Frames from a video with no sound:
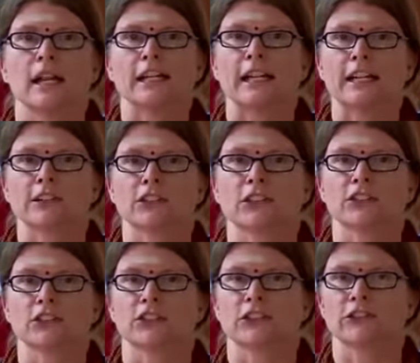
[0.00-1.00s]
and I could see
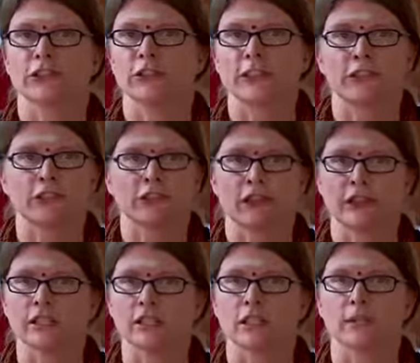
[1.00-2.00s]
just the fear on his
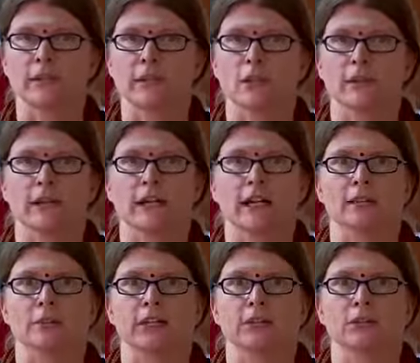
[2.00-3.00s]
face, and I'm like, oh my
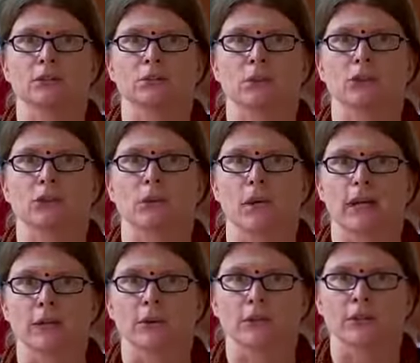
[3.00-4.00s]
God, because I was wondering,
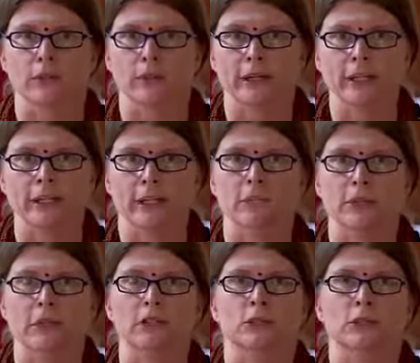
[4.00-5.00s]
why are we there waiting?
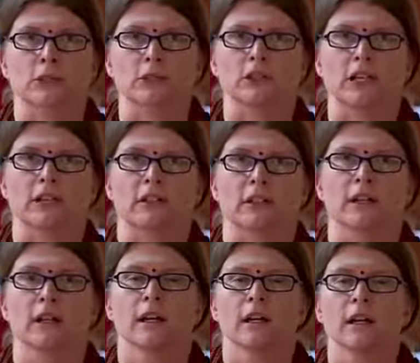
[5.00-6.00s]
Because we were trying to
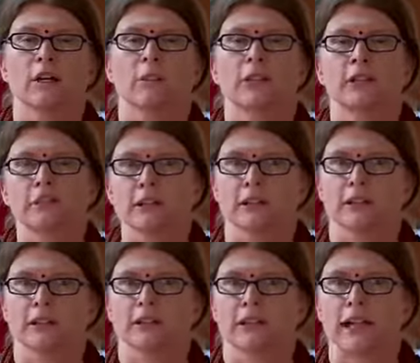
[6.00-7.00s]
help him get
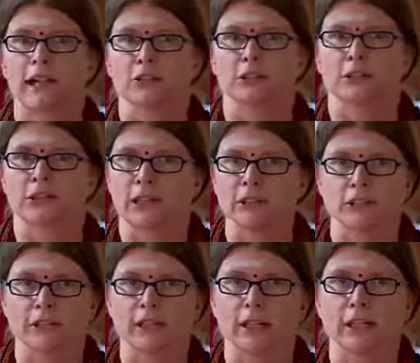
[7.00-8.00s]
in the ashram
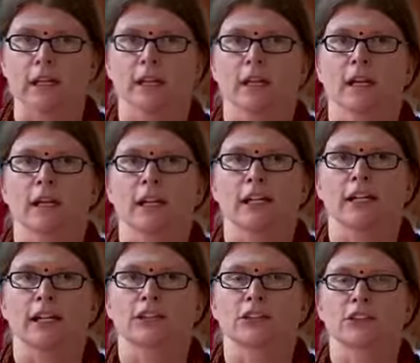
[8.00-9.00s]
safely.
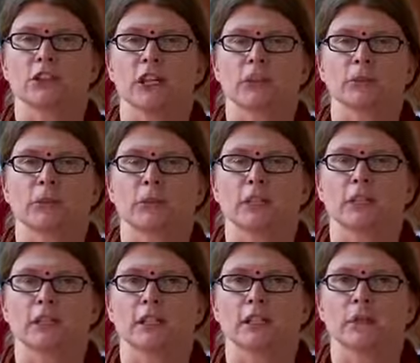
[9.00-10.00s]
And I just saw them
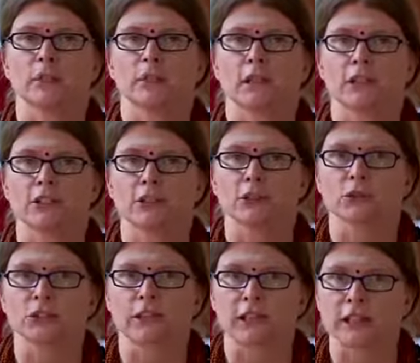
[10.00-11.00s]
repeatedly with large
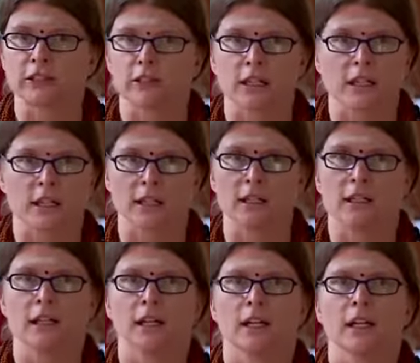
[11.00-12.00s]
stones hitting his car,
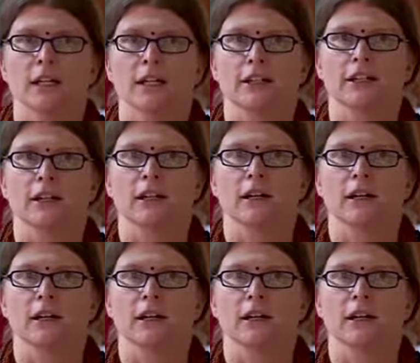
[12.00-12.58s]
and